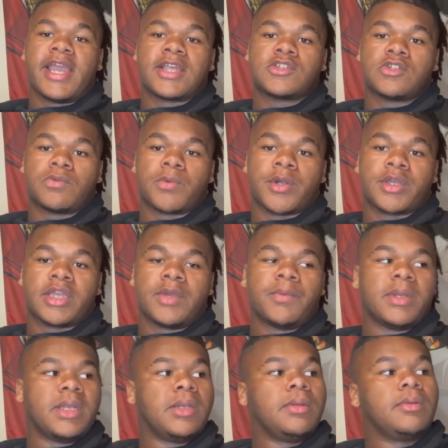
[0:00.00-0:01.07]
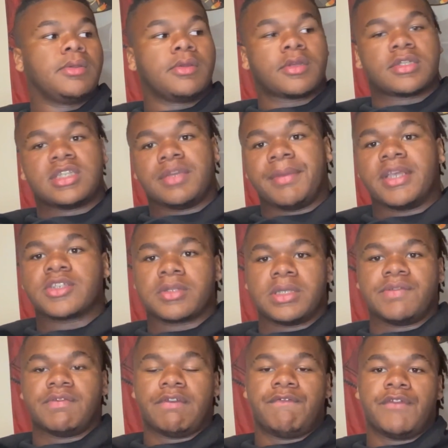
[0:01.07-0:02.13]
extra work in when your teammates are
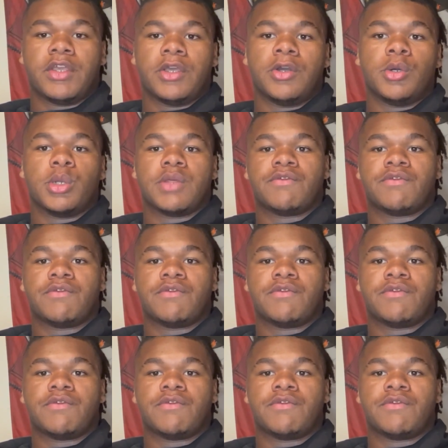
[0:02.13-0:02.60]
leaving the field.